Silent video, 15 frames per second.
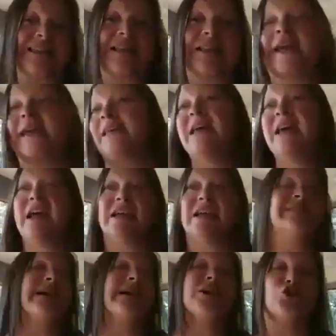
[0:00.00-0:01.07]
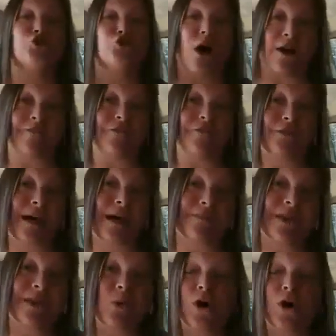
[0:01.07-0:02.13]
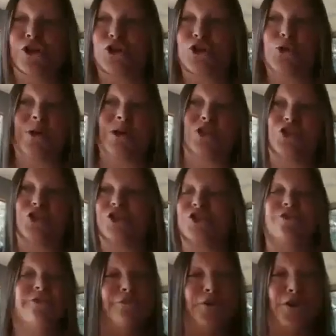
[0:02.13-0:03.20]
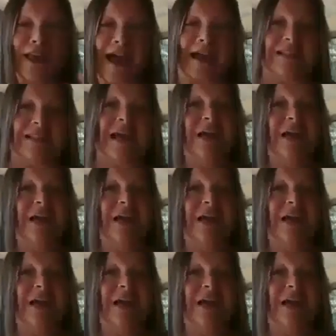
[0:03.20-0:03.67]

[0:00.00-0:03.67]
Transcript: They like, it's like a drug for them. They want to do it just to forget.